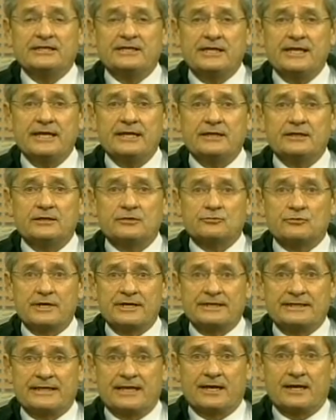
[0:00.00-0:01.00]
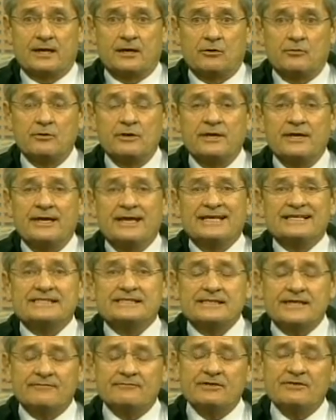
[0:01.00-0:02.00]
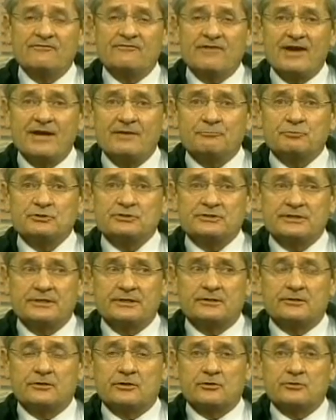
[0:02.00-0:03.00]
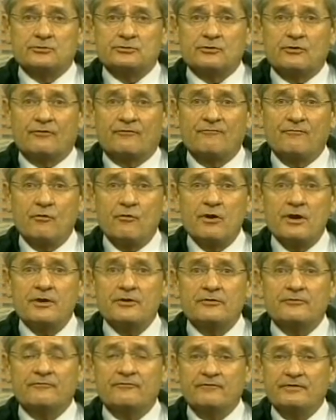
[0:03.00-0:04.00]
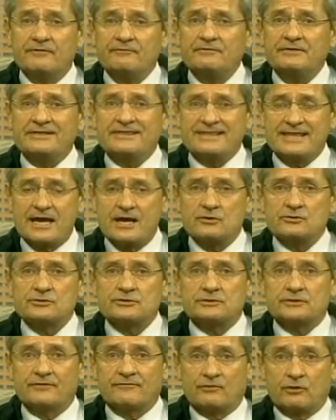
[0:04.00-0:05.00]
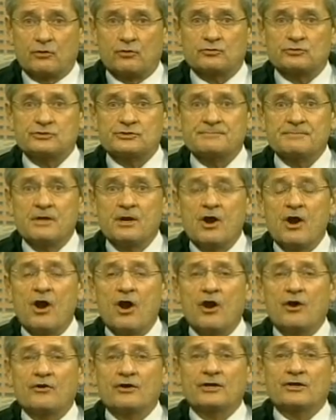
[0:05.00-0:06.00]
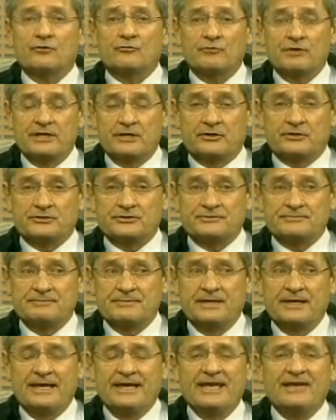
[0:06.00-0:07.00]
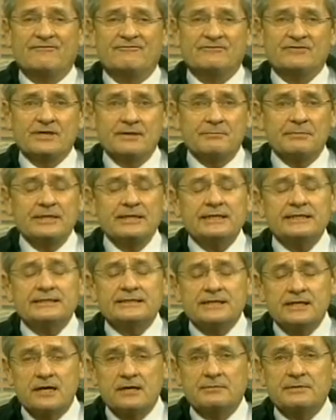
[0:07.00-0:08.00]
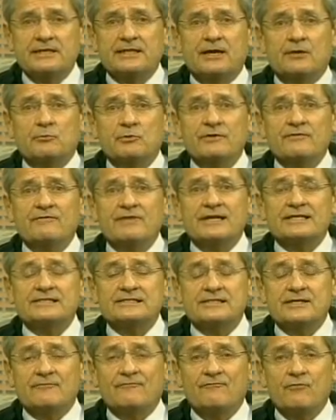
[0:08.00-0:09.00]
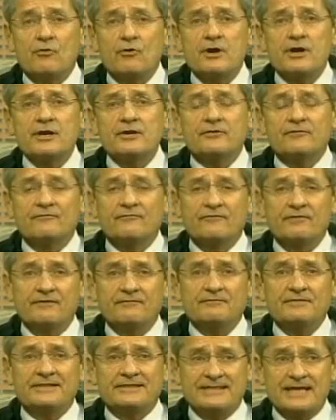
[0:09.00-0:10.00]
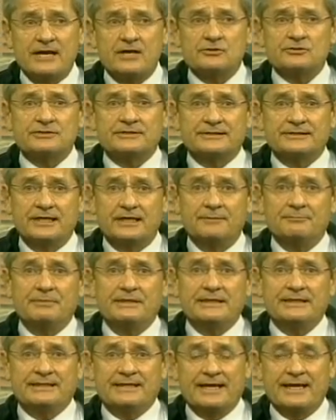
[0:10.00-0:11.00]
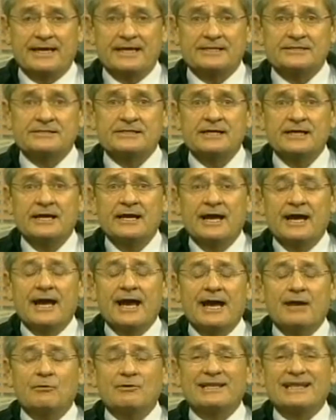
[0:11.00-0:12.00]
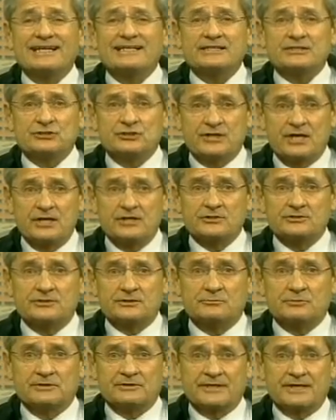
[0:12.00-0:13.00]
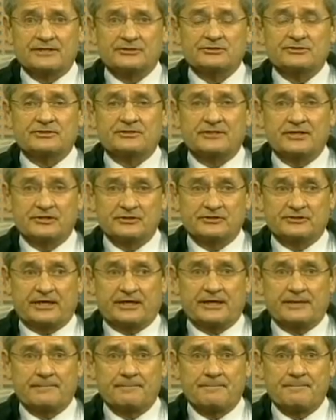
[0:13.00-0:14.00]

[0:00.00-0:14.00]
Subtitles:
in Canada right now. 75% of those, or 450,000 of those, are in arrears. If somebody can tell me that we've got 450,000 deadbeat dads, I would like to challenge them with that statistic.